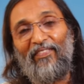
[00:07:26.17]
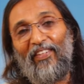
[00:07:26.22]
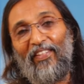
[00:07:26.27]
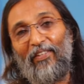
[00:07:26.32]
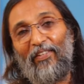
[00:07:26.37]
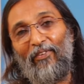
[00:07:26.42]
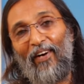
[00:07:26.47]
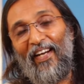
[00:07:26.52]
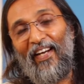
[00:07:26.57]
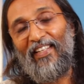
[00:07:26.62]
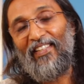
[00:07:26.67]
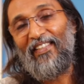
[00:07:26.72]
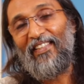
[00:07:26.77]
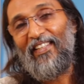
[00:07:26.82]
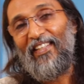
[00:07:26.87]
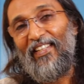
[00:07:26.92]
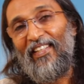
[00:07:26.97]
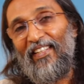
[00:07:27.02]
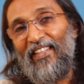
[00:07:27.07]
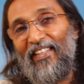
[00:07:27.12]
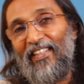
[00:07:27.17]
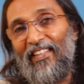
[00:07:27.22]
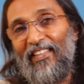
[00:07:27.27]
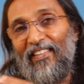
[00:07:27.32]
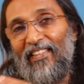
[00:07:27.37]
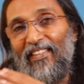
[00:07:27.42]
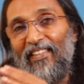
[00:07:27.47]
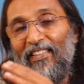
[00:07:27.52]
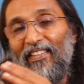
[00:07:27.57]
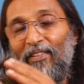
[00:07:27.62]
The divine
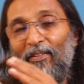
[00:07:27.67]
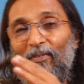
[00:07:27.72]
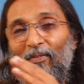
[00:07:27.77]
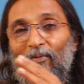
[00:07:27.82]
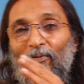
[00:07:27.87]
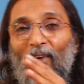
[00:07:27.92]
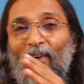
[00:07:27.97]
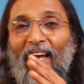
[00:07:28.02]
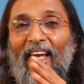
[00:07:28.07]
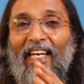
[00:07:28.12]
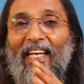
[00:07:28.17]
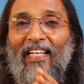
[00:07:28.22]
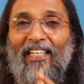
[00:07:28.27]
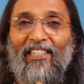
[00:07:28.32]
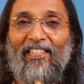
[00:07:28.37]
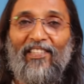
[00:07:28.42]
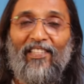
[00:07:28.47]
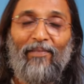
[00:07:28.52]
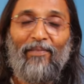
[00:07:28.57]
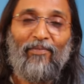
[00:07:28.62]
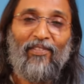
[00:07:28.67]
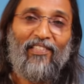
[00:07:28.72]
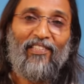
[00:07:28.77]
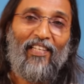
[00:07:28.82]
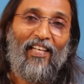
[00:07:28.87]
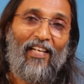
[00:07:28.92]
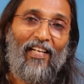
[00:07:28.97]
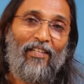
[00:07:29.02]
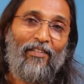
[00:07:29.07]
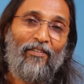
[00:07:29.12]
veils
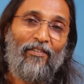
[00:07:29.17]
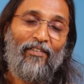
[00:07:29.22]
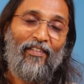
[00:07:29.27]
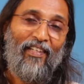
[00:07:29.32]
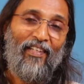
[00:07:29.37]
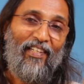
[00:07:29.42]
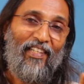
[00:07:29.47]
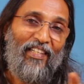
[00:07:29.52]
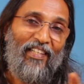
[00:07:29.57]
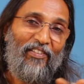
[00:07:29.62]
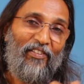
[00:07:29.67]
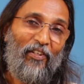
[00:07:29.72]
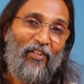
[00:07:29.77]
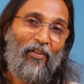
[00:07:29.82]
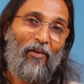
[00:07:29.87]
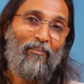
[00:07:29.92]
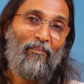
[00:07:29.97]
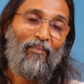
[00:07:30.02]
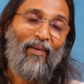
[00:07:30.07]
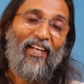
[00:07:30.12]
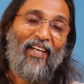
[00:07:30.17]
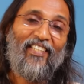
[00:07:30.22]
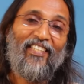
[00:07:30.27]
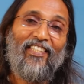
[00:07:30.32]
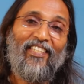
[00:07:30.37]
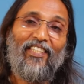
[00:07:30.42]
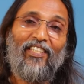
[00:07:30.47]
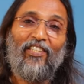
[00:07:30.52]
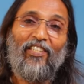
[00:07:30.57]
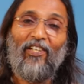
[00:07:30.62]
himself in the
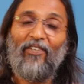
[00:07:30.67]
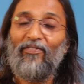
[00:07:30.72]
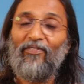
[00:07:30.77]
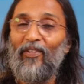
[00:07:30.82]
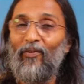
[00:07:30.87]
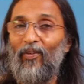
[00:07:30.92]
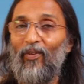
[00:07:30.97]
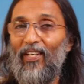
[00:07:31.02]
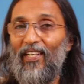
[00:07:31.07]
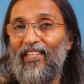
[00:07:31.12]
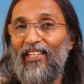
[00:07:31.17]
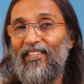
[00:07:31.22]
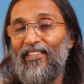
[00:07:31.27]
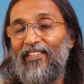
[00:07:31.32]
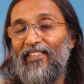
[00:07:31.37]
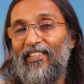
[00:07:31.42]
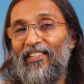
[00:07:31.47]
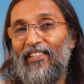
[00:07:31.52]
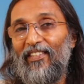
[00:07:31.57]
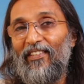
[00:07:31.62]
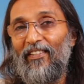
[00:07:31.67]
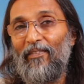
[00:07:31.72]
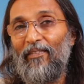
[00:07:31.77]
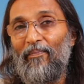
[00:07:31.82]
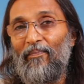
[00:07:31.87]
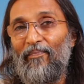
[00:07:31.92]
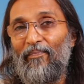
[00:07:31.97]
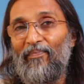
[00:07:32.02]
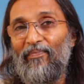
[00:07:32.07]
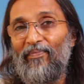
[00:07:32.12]
complexity of the world,
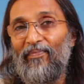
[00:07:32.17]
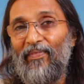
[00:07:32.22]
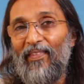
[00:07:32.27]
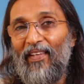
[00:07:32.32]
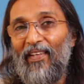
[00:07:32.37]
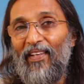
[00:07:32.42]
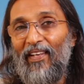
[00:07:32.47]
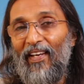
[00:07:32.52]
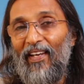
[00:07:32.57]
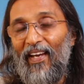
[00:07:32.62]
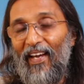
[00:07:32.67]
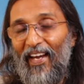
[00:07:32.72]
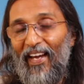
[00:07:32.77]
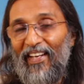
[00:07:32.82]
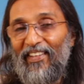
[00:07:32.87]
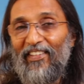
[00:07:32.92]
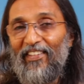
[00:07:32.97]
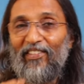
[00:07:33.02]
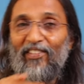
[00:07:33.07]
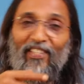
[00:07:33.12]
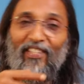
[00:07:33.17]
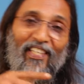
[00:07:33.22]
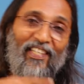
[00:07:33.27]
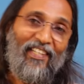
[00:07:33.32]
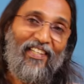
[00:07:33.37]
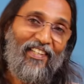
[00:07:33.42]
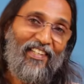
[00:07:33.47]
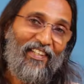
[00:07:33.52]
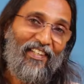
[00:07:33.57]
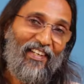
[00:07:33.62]
and the
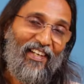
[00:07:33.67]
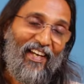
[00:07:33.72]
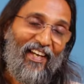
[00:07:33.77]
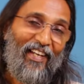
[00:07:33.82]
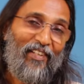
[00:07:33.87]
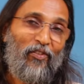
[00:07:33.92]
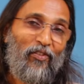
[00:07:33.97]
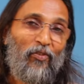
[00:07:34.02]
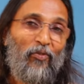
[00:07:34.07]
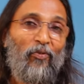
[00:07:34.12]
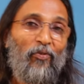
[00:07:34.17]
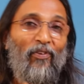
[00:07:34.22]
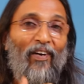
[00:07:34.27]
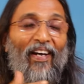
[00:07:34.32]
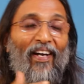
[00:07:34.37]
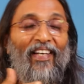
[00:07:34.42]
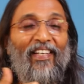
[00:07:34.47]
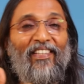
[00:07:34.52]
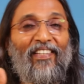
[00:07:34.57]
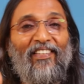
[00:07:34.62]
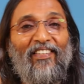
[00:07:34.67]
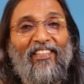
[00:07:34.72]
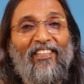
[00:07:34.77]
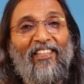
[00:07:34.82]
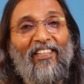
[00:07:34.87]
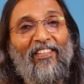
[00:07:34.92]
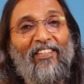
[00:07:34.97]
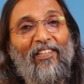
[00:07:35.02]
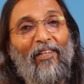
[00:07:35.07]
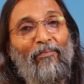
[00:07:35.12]
seeker has to
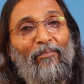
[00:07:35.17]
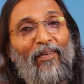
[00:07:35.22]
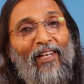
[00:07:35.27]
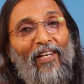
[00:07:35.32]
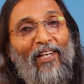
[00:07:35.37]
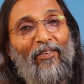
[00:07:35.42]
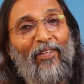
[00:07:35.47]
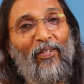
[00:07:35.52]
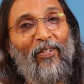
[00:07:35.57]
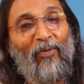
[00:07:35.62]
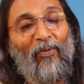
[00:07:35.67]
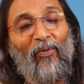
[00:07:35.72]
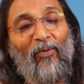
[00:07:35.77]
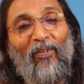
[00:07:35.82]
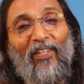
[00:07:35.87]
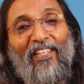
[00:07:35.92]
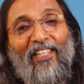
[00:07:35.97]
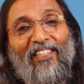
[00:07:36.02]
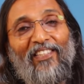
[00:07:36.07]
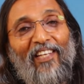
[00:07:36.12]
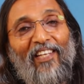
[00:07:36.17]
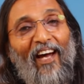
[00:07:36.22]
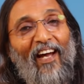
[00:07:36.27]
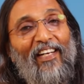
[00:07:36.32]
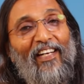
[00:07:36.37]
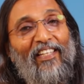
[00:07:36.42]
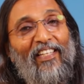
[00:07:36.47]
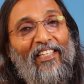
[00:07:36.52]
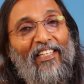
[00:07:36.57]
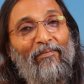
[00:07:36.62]
find the beloved who is
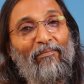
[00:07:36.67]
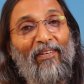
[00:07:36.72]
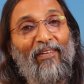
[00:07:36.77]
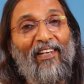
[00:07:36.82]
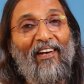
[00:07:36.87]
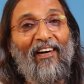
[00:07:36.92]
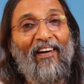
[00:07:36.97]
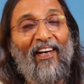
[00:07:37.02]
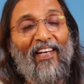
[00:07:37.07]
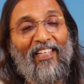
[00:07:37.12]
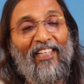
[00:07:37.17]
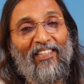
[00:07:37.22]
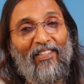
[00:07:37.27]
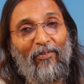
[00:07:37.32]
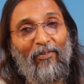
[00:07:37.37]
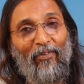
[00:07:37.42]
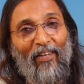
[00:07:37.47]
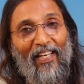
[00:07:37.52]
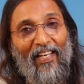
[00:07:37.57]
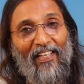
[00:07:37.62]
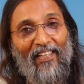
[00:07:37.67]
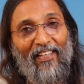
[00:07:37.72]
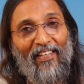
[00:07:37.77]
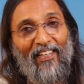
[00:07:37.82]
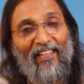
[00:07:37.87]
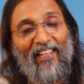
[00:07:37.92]
hiding behind the veil,